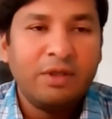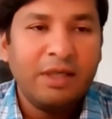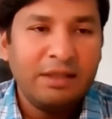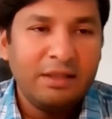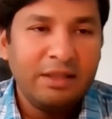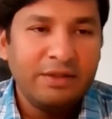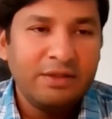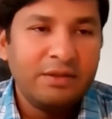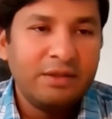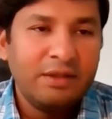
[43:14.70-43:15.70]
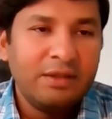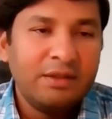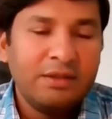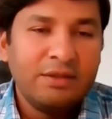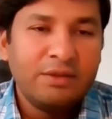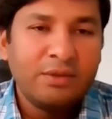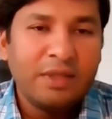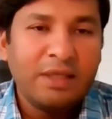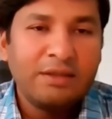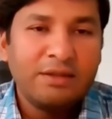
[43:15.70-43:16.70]
for 8 days. So
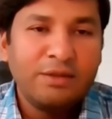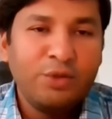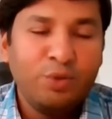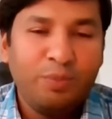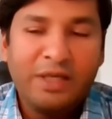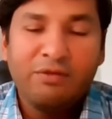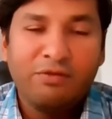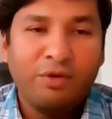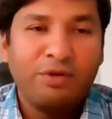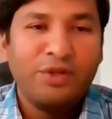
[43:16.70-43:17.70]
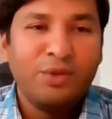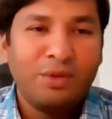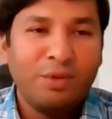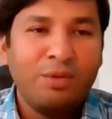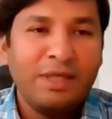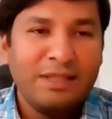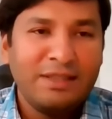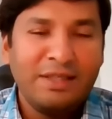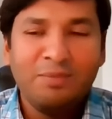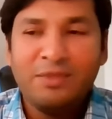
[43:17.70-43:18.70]
that you pay for your own
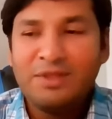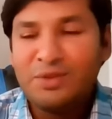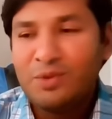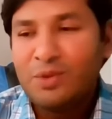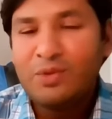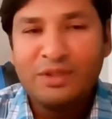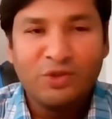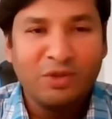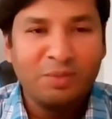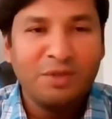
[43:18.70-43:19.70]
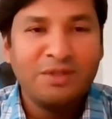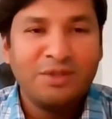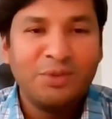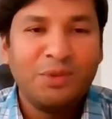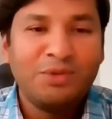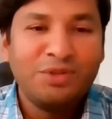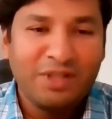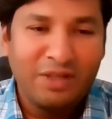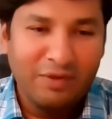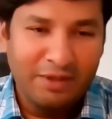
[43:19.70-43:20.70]
entertainment, your own enjoyment, your own
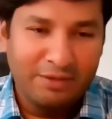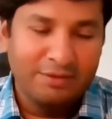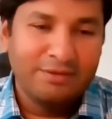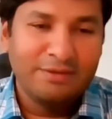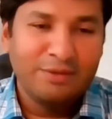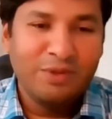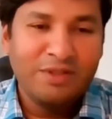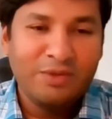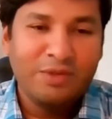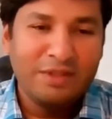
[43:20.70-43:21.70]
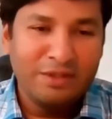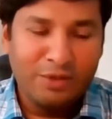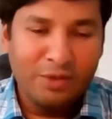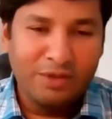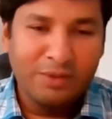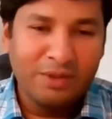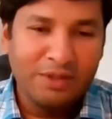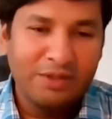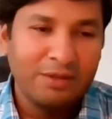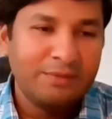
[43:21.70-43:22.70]
travel. Okay, so this is not a
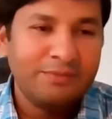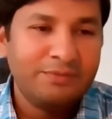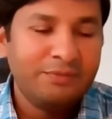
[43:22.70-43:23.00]
donation.